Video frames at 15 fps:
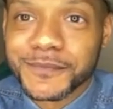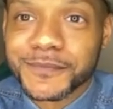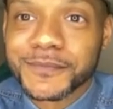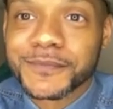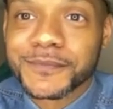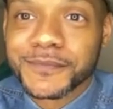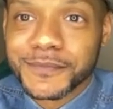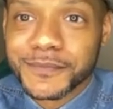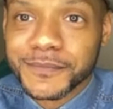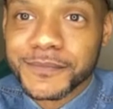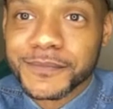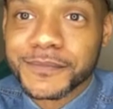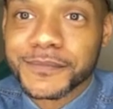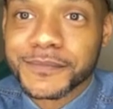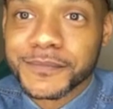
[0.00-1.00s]

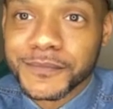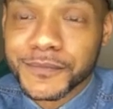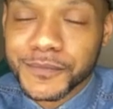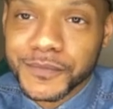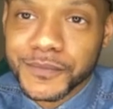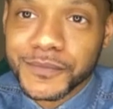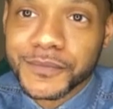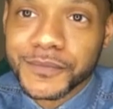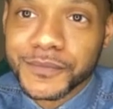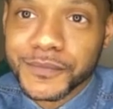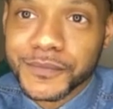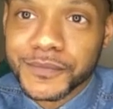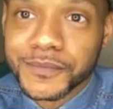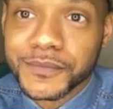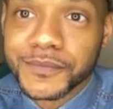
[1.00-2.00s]

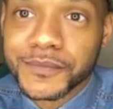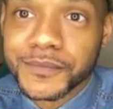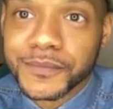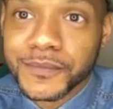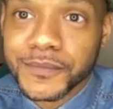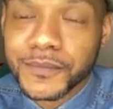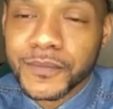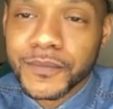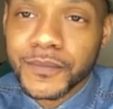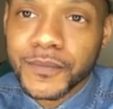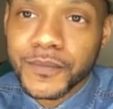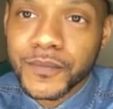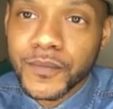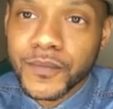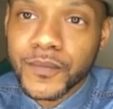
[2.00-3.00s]

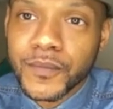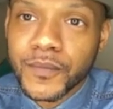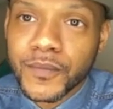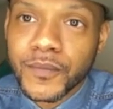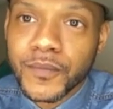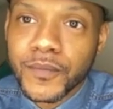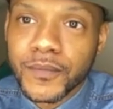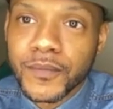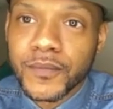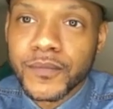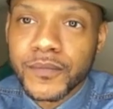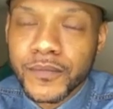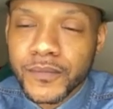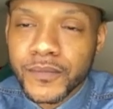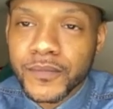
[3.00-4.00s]

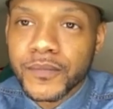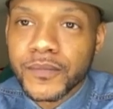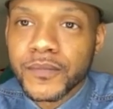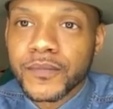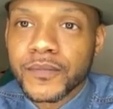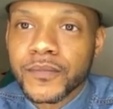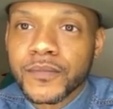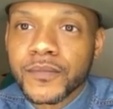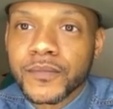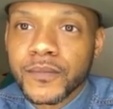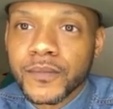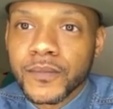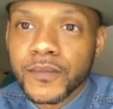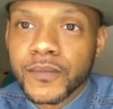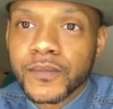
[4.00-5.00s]

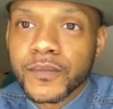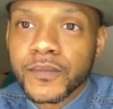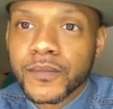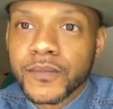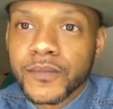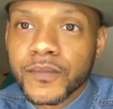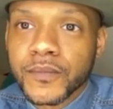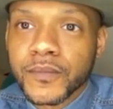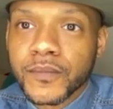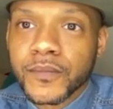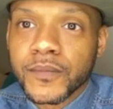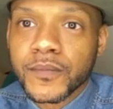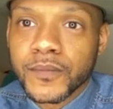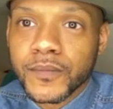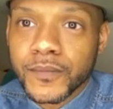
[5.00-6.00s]

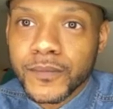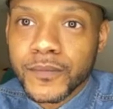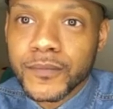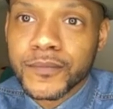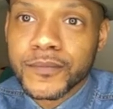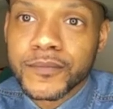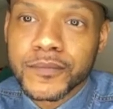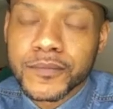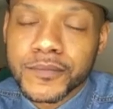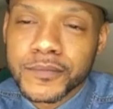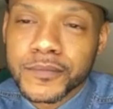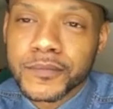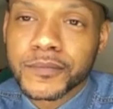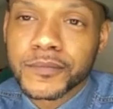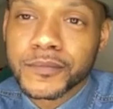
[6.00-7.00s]

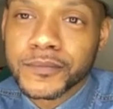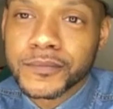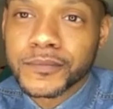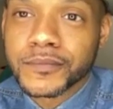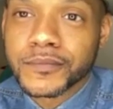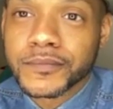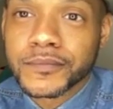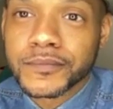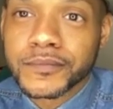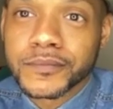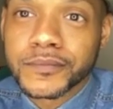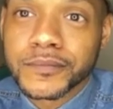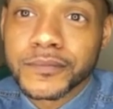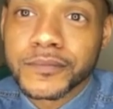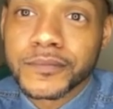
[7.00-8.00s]
This person isn't speaking.